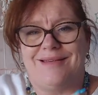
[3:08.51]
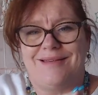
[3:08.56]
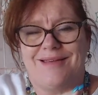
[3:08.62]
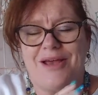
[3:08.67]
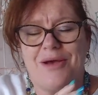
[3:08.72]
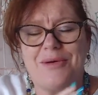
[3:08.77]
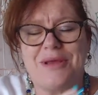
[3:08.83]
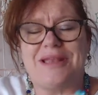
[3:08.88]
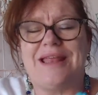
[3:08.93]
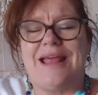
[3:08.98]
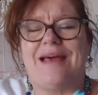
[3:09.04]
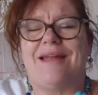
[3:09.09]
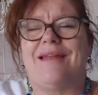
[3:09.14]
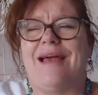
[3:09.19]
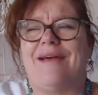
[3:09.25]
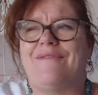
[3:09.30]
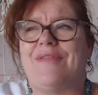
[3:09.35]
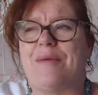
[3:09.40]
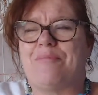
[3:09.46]
going down
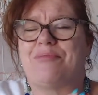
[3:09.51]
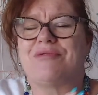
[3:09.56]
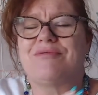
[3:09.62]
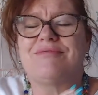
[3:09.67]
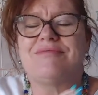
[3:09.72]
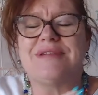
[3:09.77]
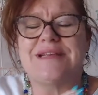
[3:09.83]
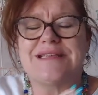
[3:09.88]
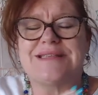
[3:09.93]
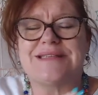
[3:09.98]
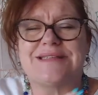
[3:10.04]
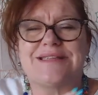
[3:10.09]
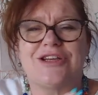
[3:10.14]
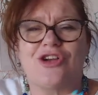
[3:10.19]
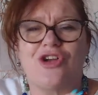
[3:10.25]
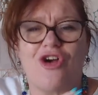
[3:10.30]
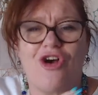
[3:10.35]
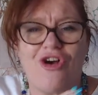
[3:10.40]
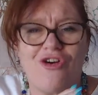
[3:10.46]
to have that
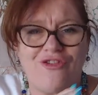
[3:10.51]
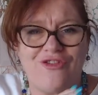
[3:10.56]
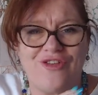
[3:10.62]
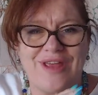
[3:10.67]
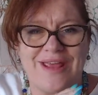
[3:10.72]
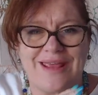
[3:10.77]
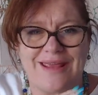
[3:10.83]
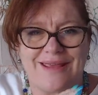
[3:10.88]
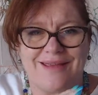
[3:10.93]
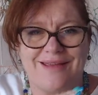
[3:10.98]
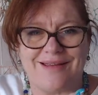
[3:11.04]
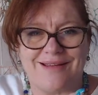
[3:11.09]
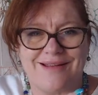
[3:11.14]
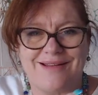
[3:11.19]
barista coffee.